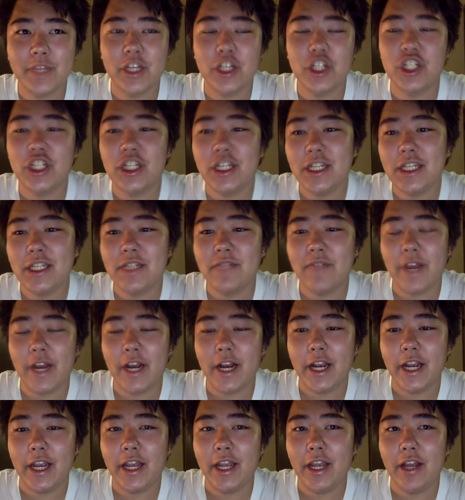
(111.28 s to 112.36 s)
She is
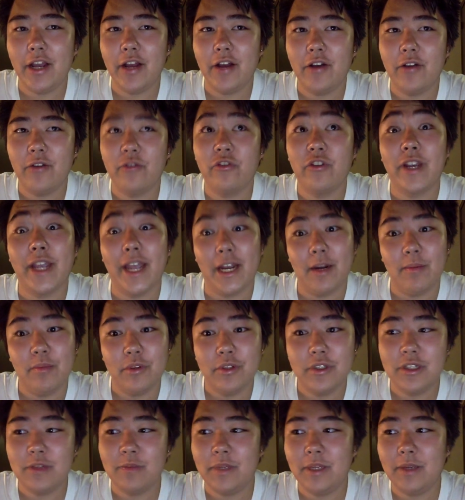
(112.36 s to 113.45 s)
very
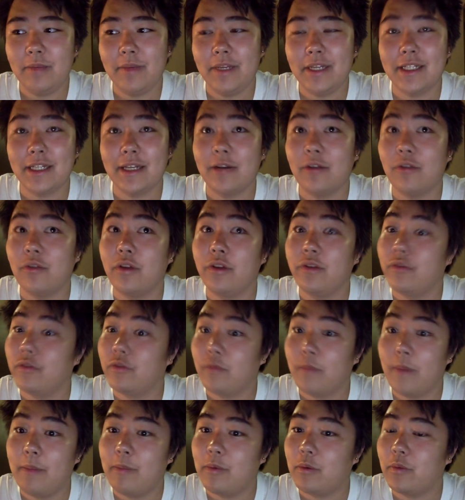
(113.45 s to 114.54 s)
forgettable to me because I don't even
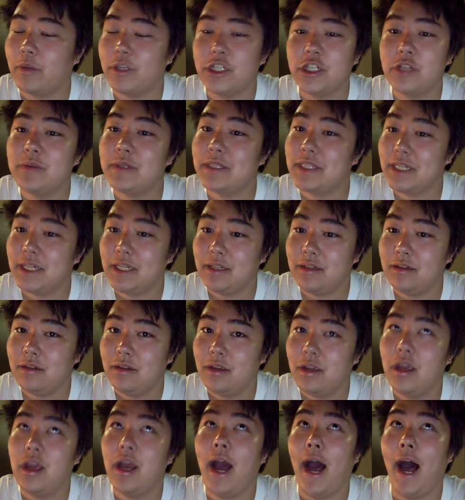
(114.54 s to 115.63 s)
remember what she was in.
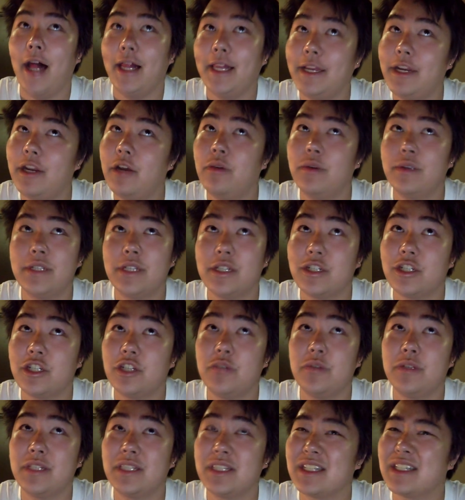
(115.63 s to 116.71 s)
All I know is that
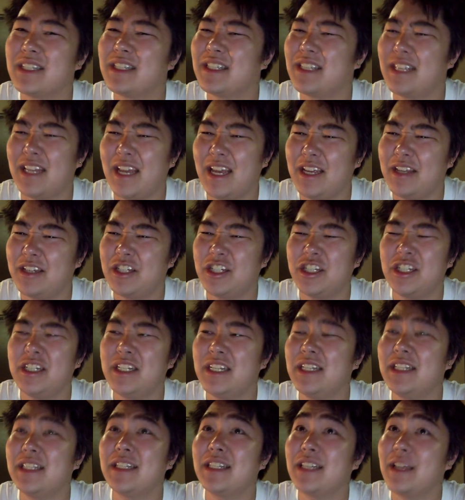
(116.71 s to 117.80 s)
she
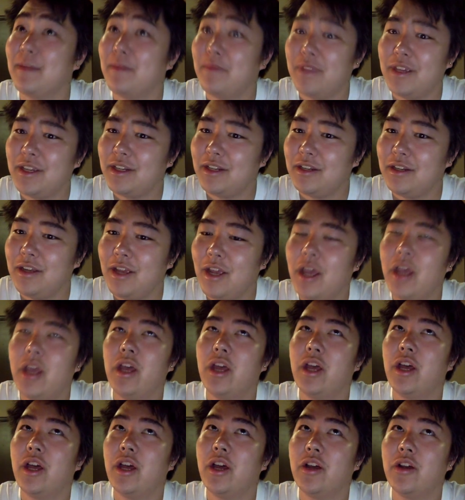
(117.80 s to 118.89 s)
did something
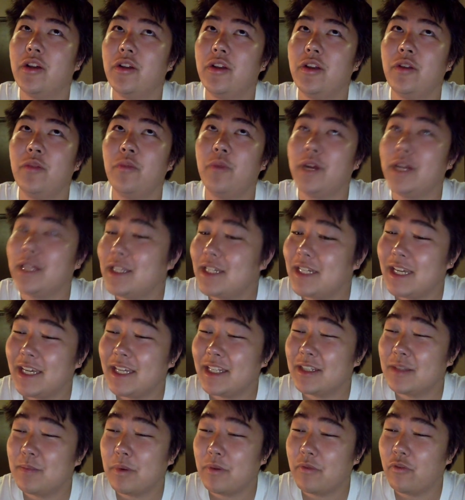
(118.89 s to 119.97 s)
in one of the
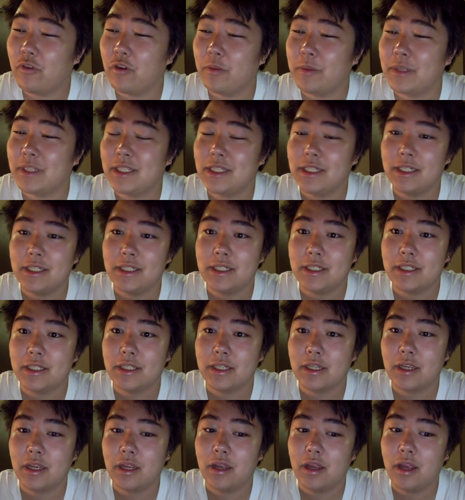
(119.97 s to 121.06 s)
dance performances,
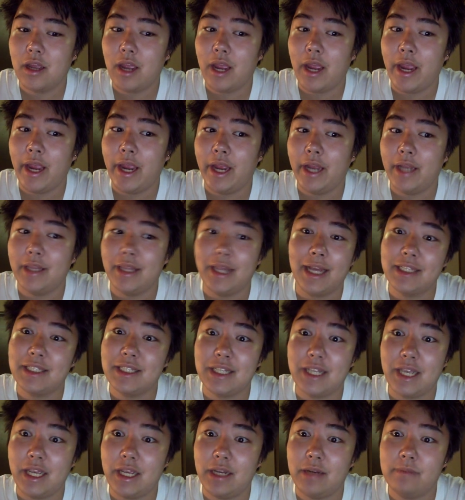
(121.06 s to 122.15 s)
and
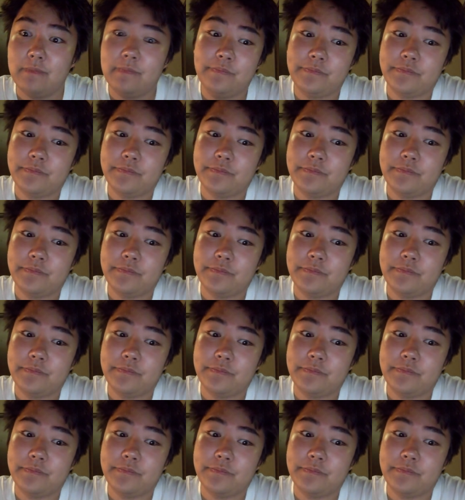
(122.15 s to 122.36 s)
that's it.